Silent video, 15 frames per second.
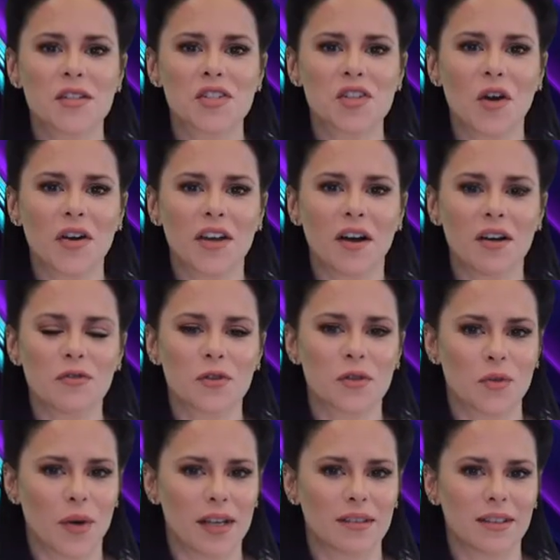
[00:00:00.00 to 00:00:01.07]
Starting off
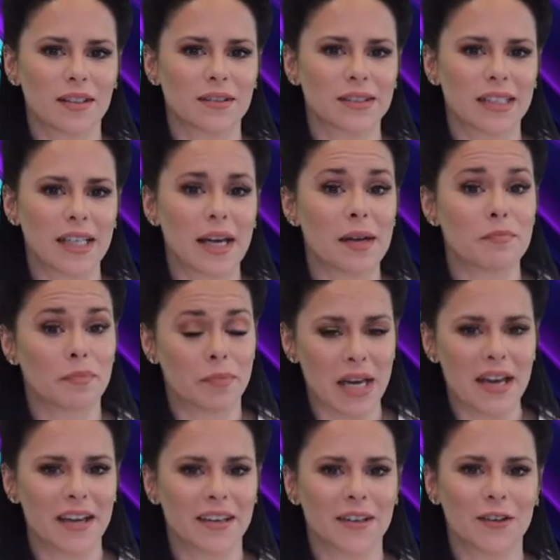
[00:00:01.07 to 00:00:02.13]
with quite literally a
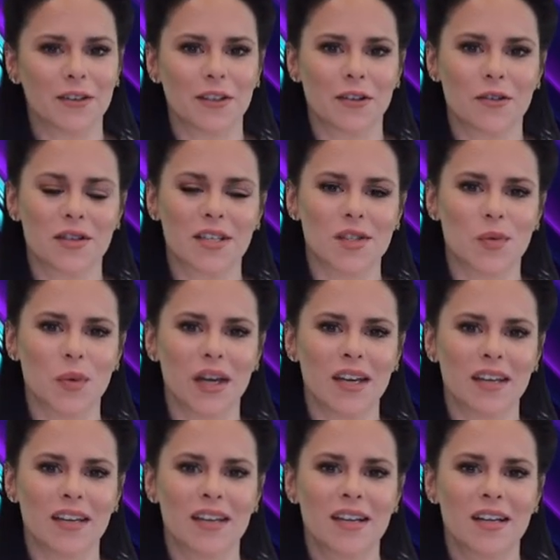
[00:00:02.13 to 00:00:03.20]
bang earlier this week,